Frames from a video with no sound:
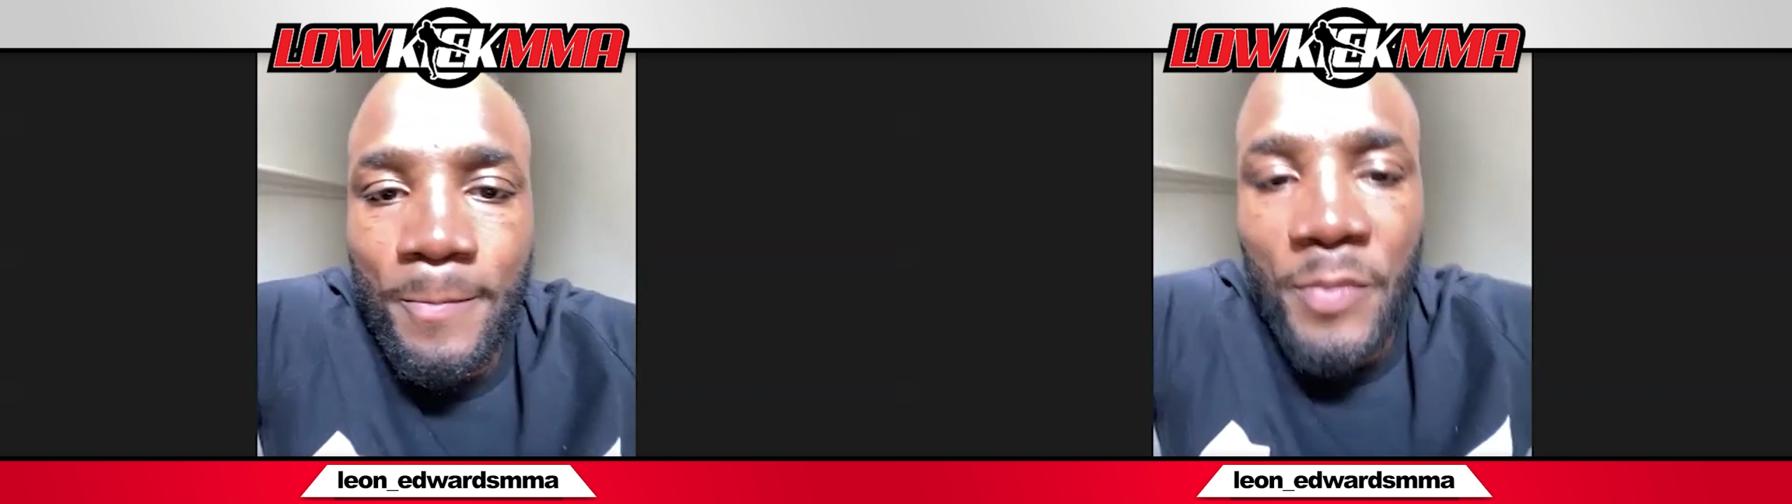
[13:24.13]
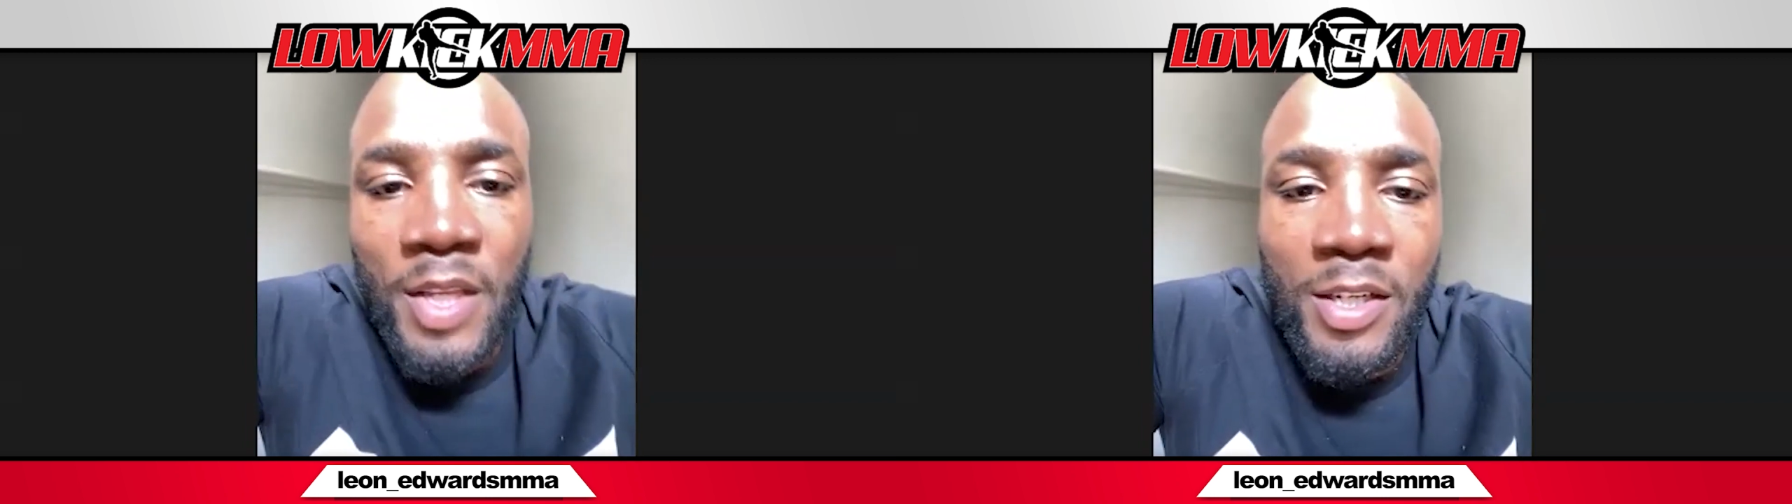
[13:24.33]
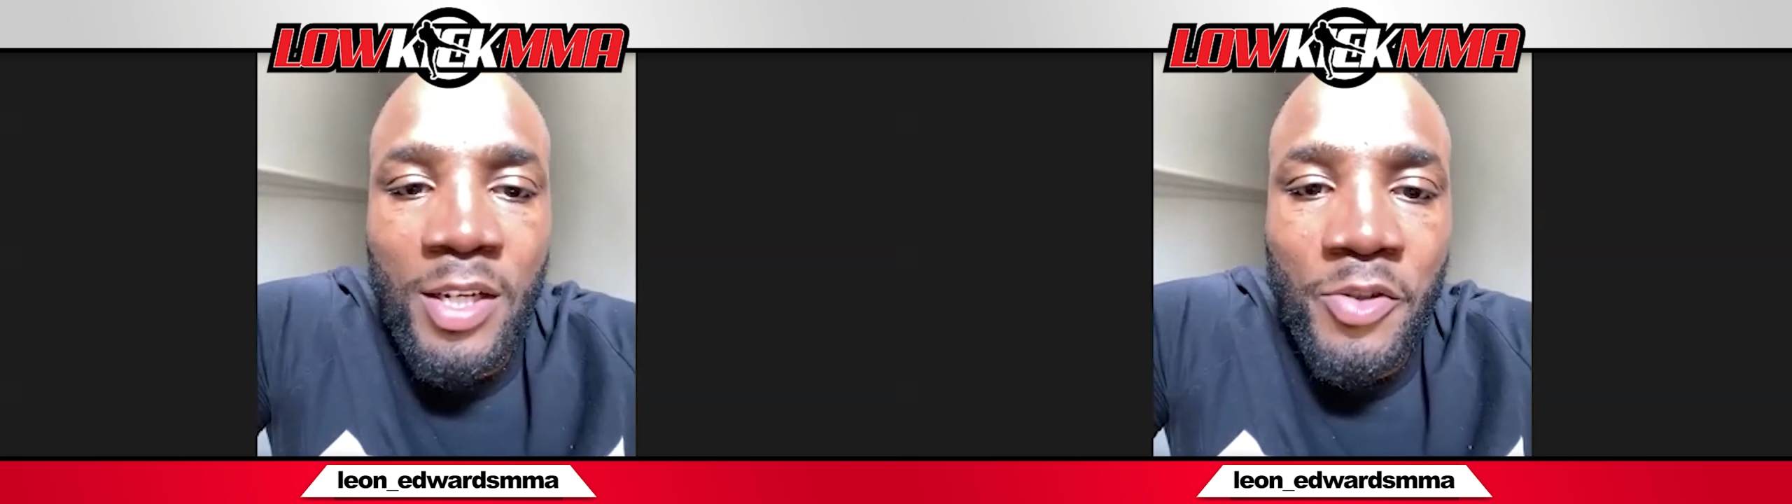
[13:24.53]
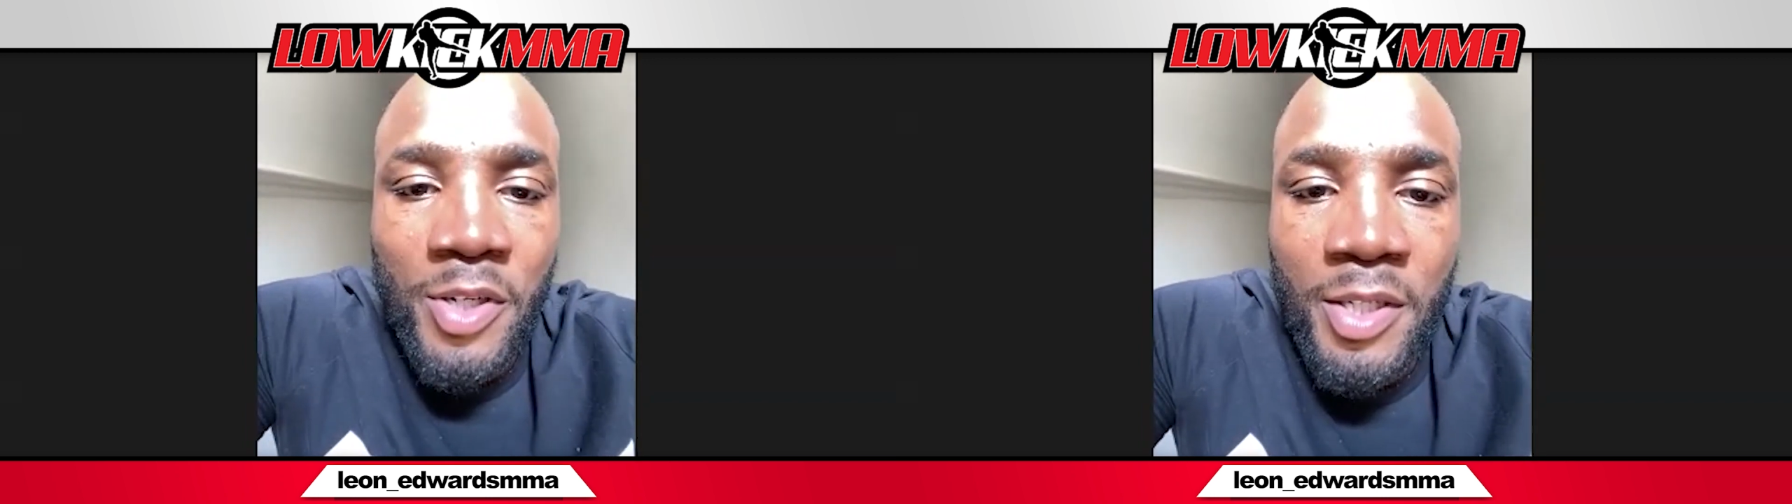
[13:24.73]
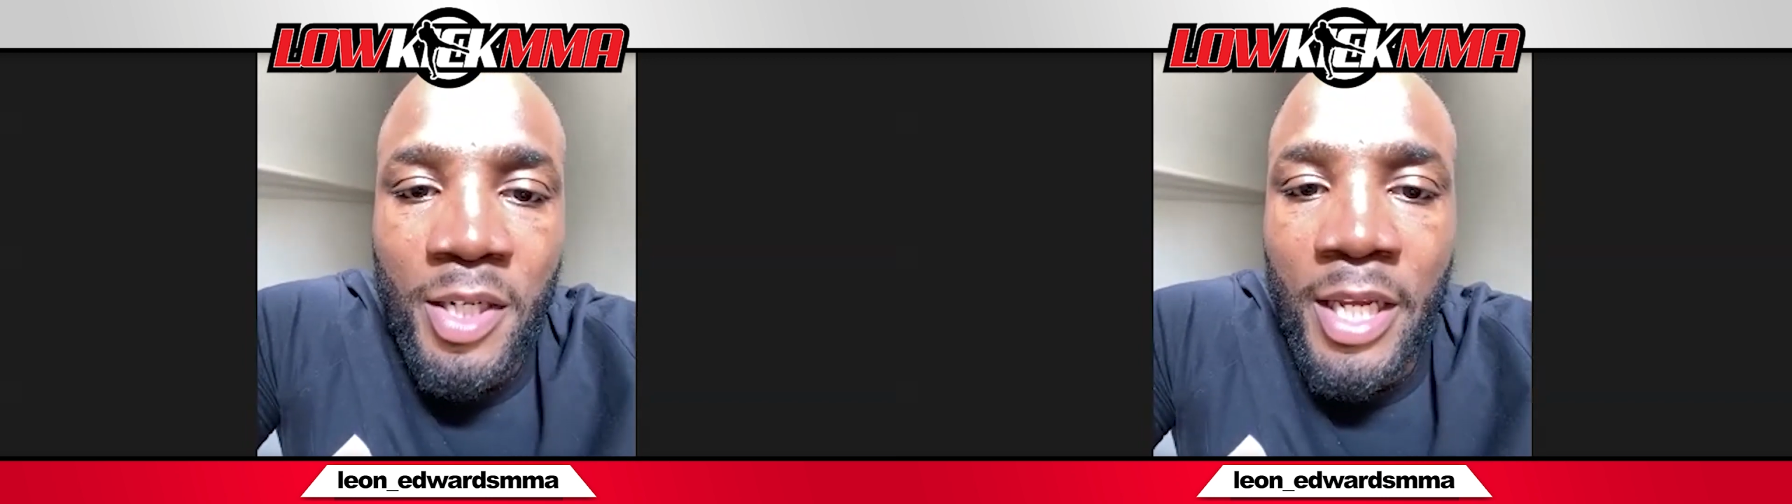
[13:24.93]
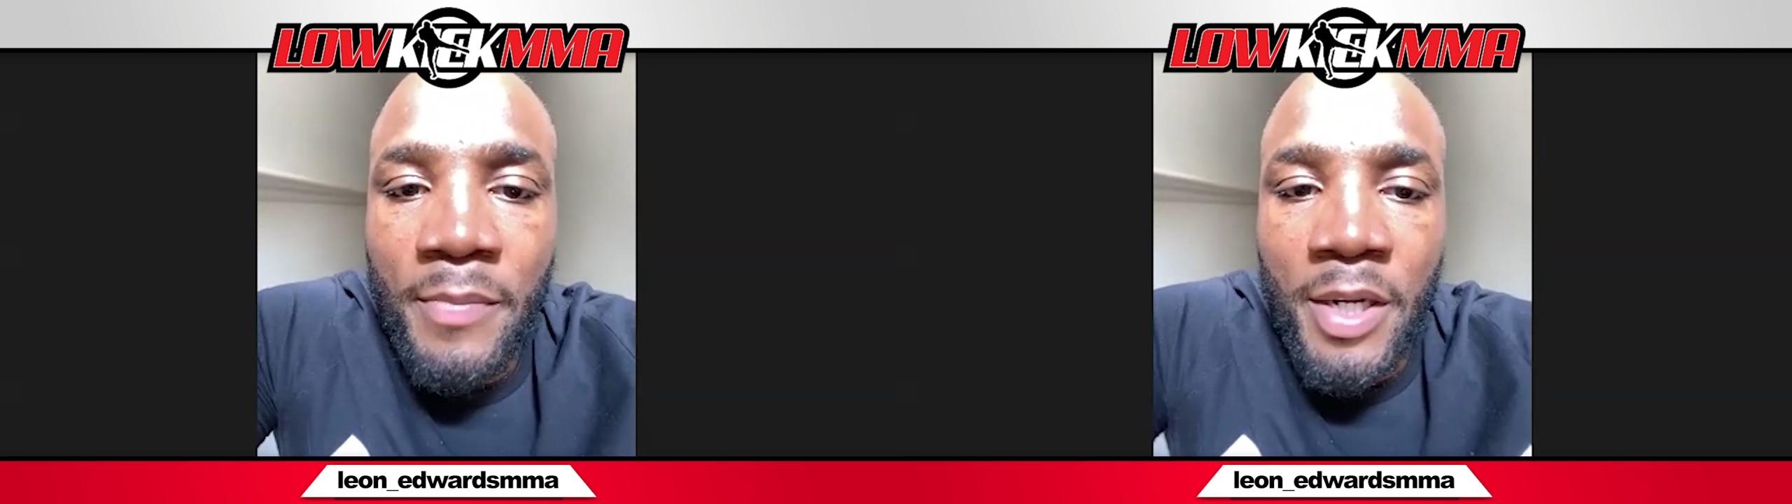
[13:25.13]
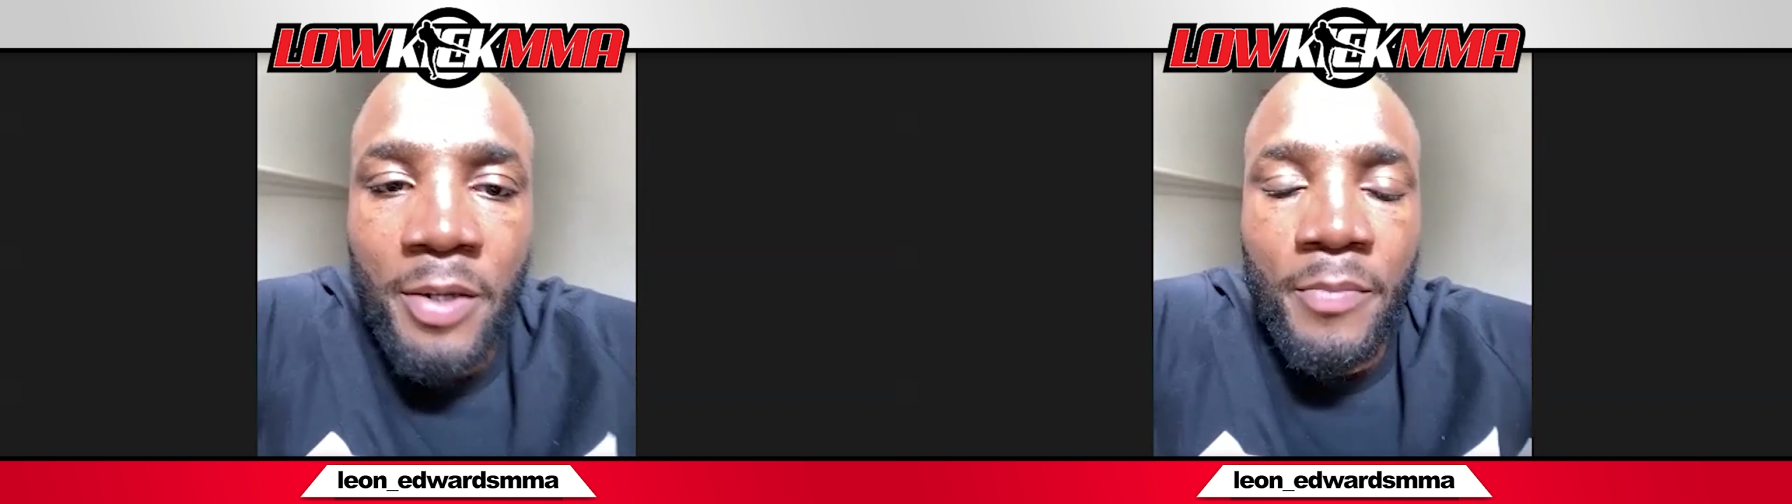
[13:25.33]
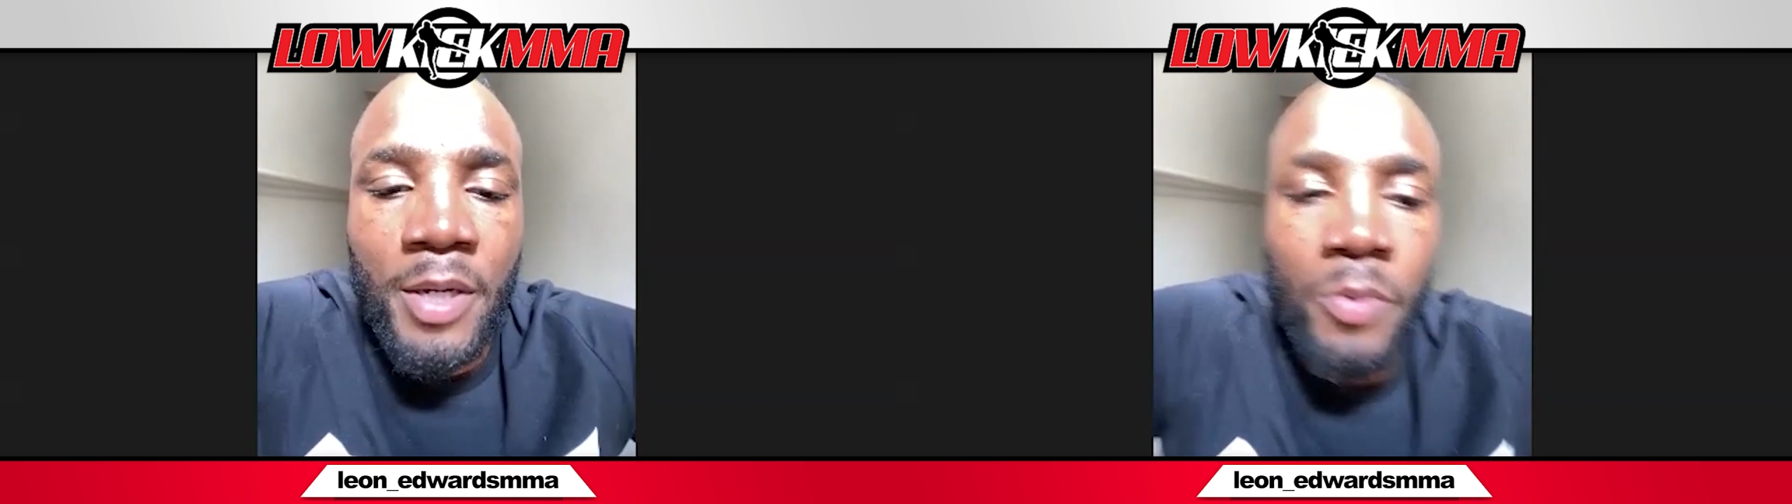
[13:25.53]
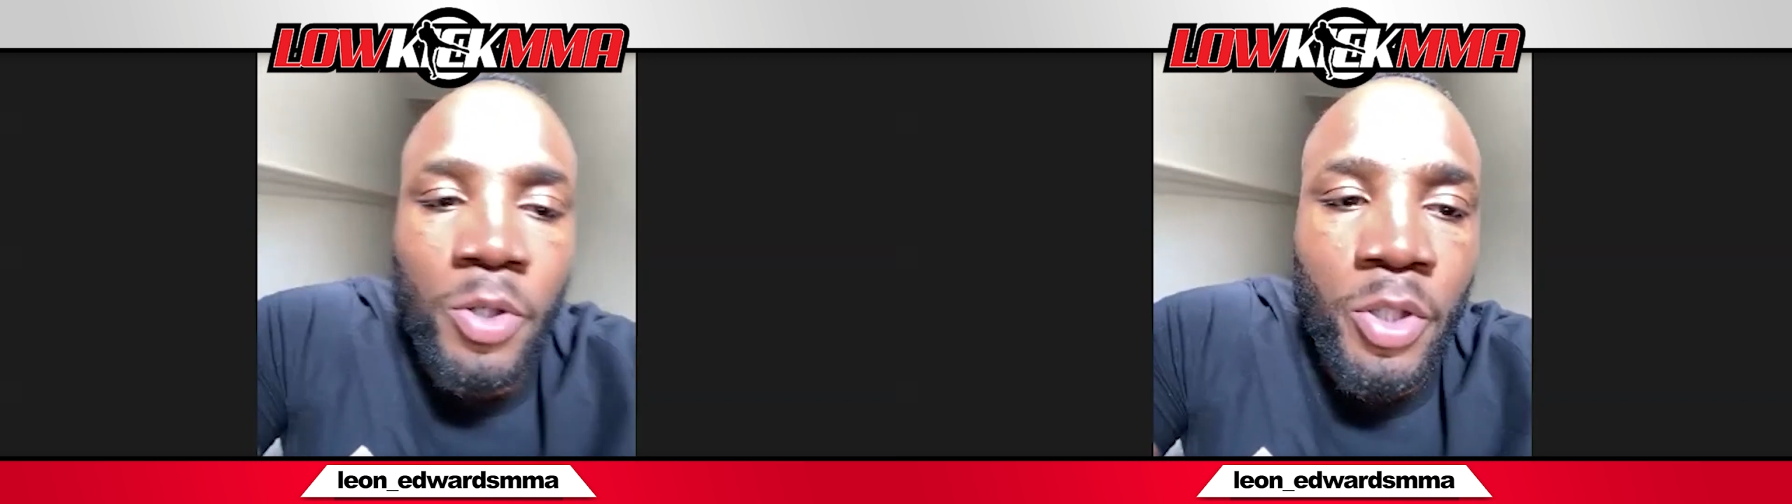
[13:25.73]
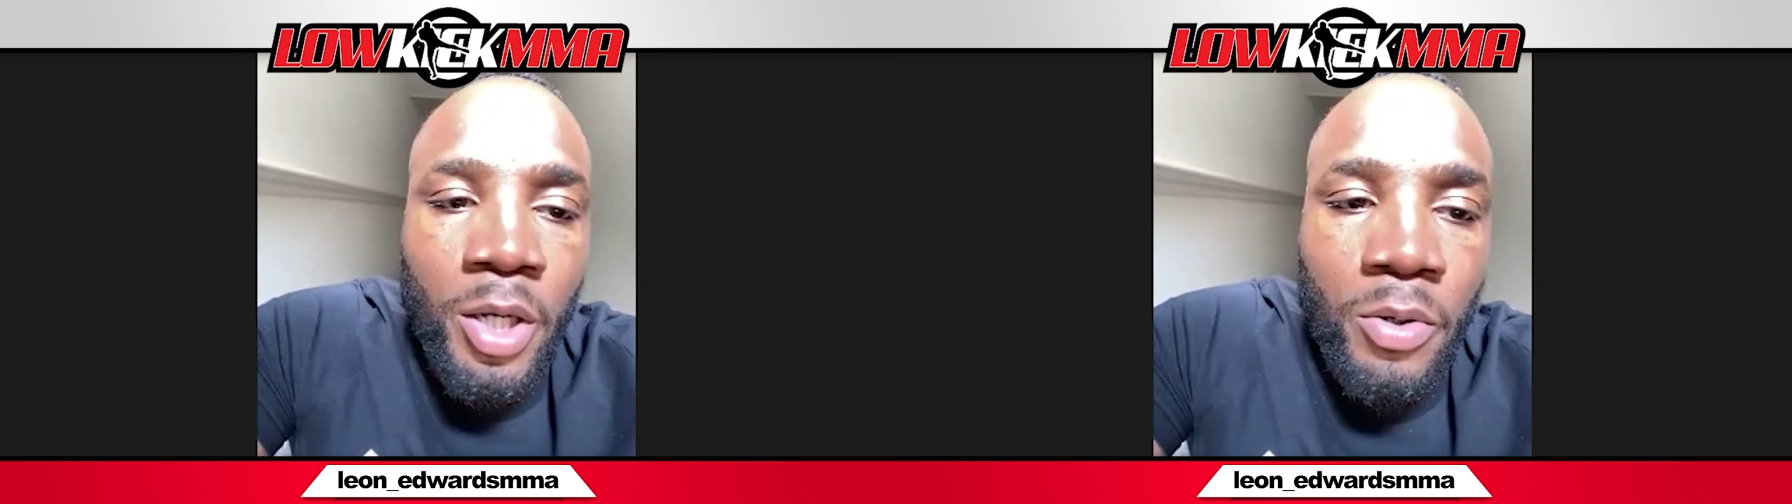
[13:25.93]
They're trying to delay my
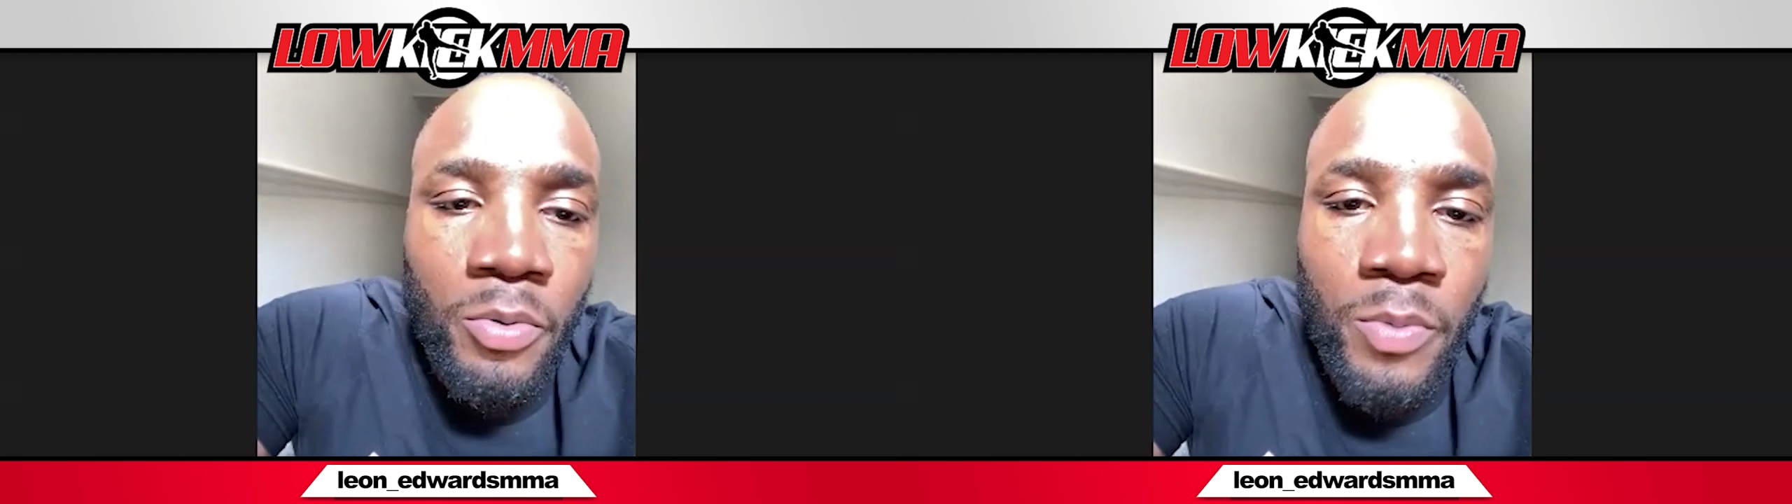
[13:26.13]
world title,